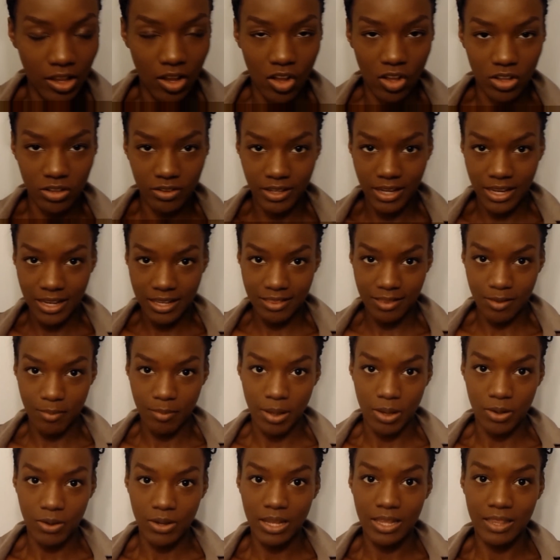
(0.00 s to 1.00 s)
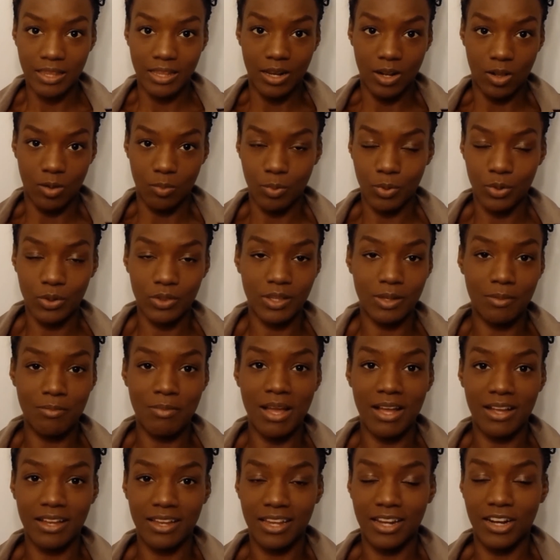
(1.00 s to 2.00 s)
I'll take them out and then I'll put them
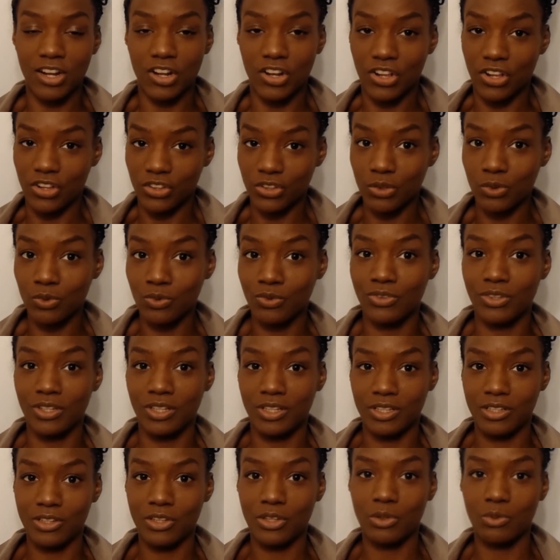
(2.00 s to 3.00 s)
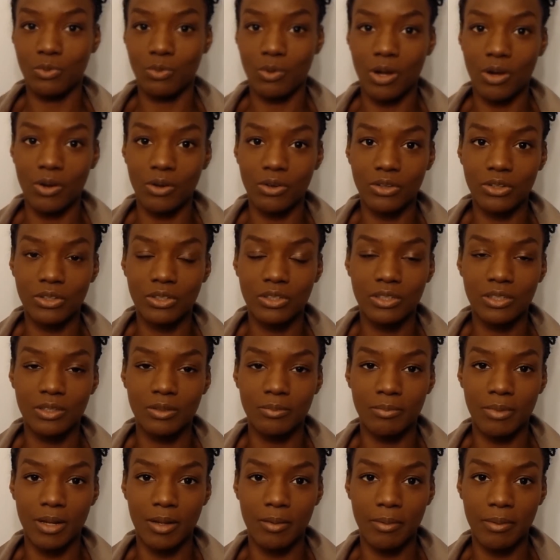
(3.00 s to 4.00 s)
back in and I'll use it throughout
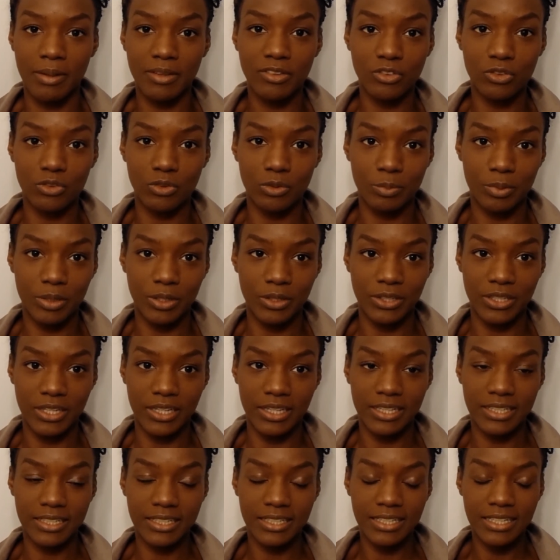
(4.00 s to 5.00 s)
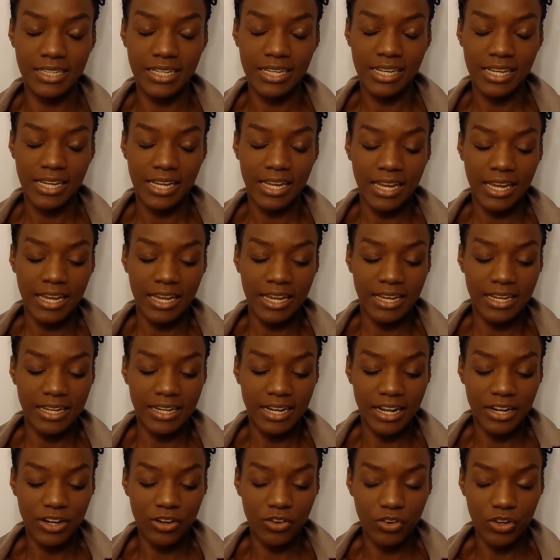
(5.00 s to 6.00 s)
my menstrual period.
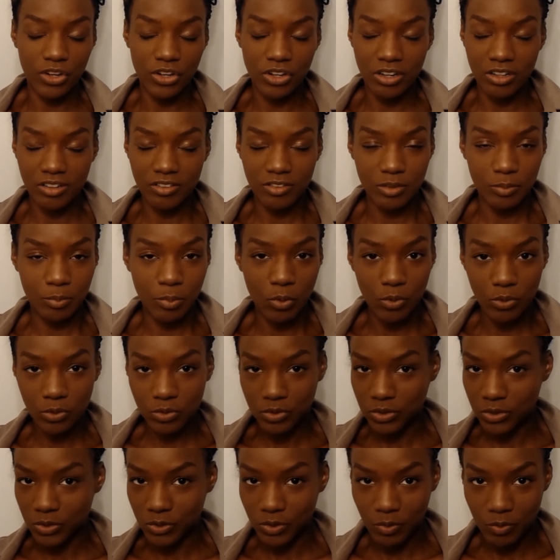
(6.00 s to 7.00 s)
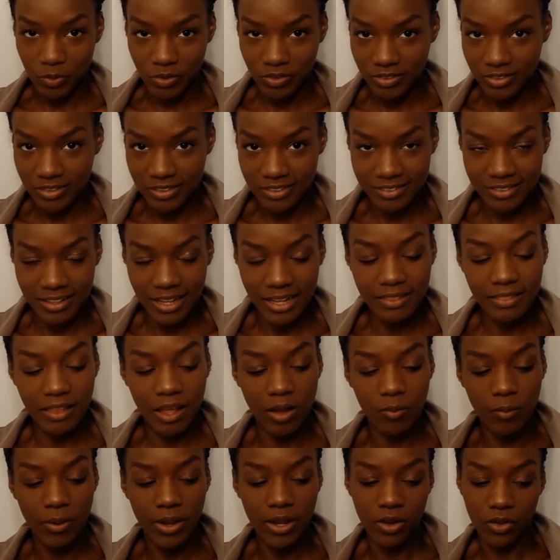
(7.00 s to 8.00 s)
And I know you're not supposed to, it wasn't designed
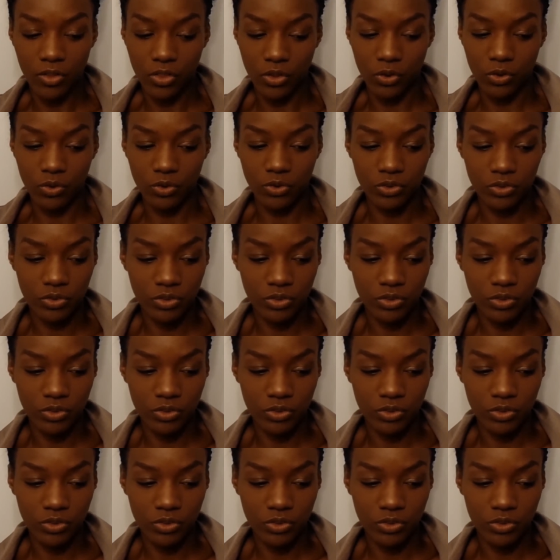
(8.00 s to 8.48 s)
that way, although